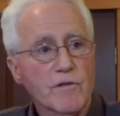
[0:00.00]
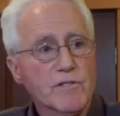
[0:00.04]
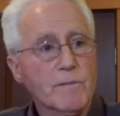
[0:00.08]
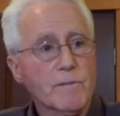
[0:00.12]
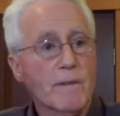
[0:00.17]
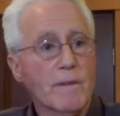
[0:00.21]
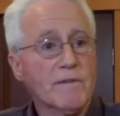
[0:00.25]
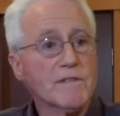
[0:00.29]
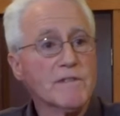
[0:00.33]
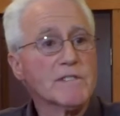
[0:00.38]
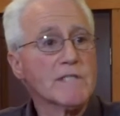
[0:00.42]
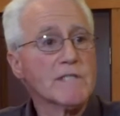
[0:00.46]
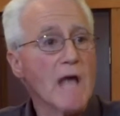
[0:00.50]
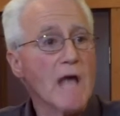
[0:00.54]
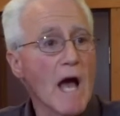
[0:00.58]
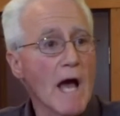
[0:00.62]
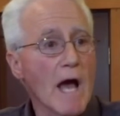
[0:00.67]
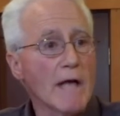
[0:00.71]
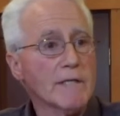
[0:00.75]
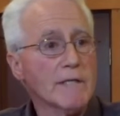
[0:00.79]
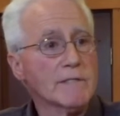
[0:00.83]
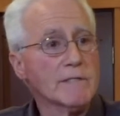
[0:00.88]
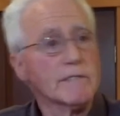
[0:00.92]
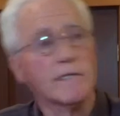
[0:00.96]
about the
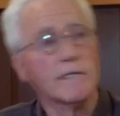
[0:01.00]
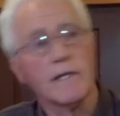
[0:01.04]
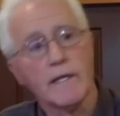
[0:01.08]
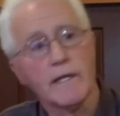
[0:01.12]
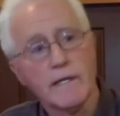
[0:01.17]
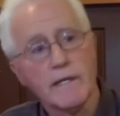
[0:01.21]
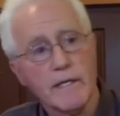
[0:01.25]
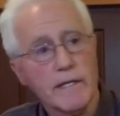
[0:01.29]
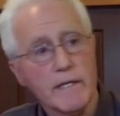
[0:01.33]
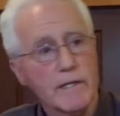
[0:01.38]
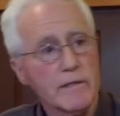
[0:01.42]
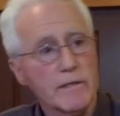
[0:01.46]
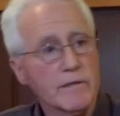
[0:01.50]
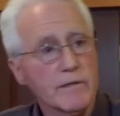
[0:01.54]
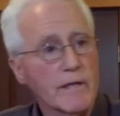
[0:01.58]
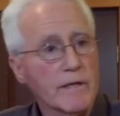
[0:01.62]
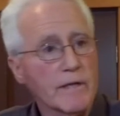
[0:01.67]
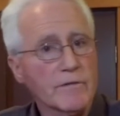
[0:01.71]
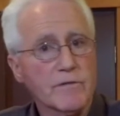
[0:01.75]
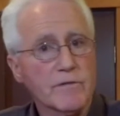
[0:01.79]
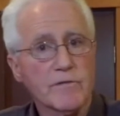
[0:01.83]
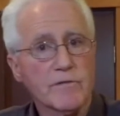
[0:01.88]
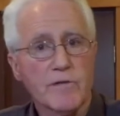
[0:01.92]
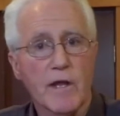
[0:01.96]
size, and then you can
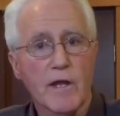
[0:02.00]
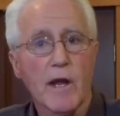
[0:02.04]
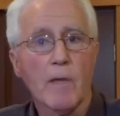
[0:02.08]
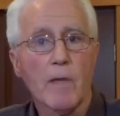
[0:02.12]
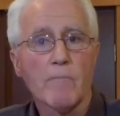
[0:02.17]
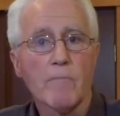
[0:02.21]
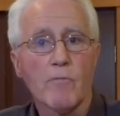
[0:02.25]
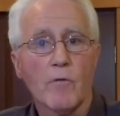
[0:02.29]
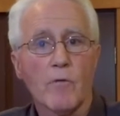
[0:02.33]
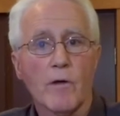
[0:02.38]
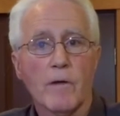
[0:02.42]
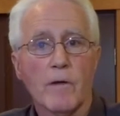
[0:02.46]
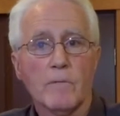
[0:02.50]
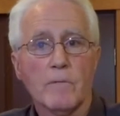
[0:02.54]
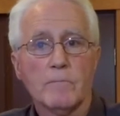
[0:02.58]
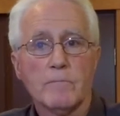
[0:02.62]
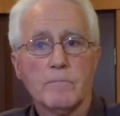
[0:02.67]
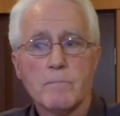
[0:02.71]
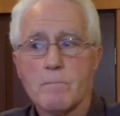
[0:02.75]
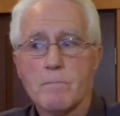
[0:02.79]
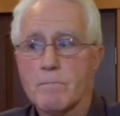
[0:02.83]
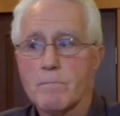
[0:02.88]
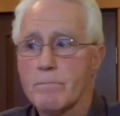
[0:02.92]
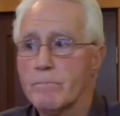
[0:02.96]
put this out. You pay
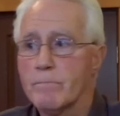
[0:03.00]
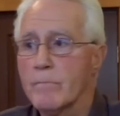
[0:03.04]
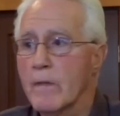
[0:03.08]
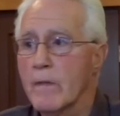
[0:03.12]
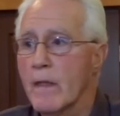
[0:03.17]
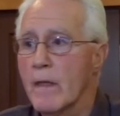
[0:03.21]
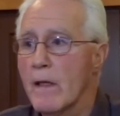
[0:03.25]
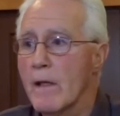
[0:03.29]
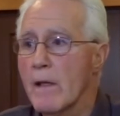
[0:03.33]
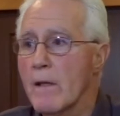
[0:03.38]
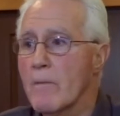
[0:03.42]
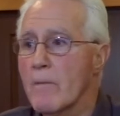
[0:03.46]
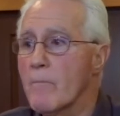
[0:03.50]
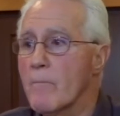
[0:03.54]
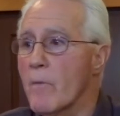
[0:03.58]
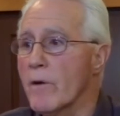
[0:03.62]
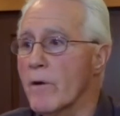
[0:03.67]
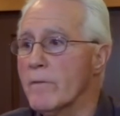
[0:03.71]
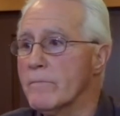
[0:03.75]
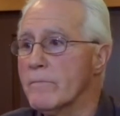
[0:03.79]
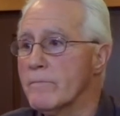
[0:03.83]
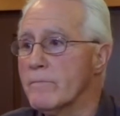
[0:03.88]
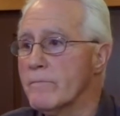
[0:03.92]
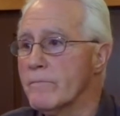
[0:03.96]
Jim too? Pardon?